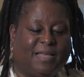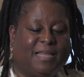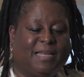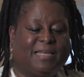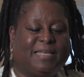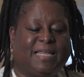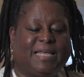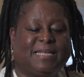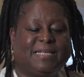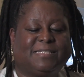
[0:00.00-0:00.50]

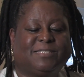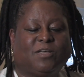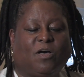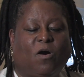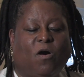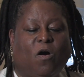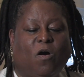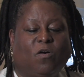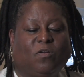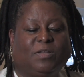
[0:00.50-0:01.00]
Let us
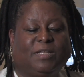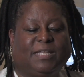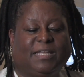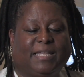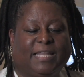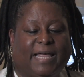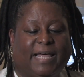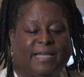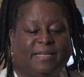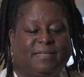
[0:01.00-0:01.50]
all
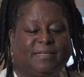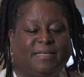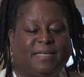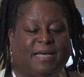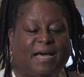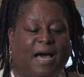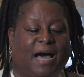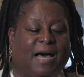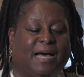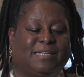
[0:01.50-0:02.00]
let
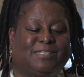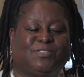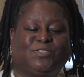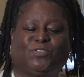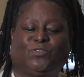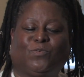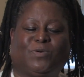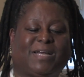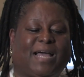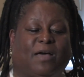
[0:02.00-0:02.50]
God
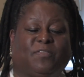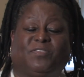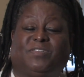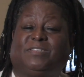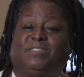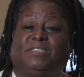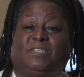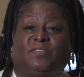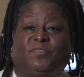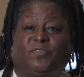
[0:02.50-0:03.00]
sort out the
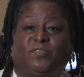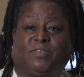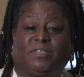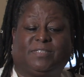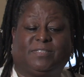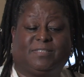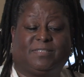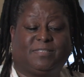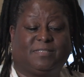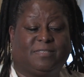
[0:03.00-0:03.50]

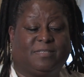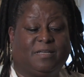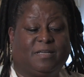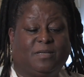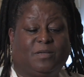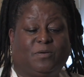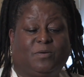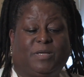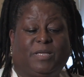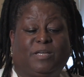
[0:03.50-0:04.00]
difference
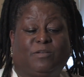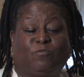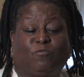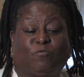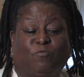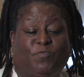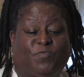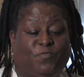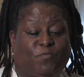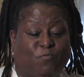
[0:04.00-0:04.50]
in
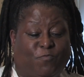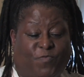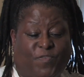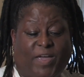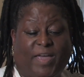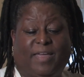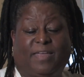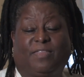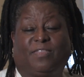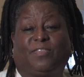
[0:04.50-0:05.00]

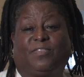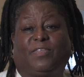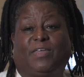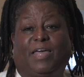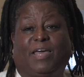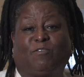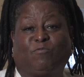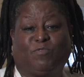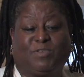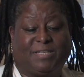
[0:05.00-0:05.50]
faith
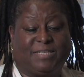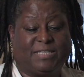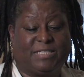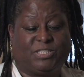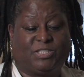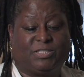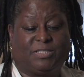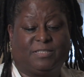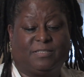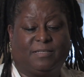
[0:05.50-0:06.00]
and
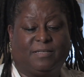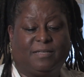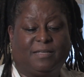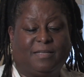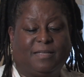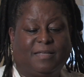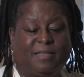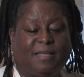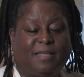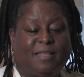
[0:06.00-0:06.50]
religion.
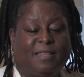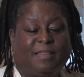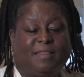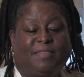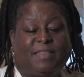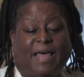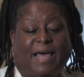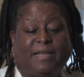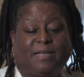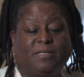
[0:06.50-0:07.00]

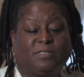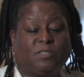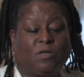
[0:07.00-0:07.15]
That is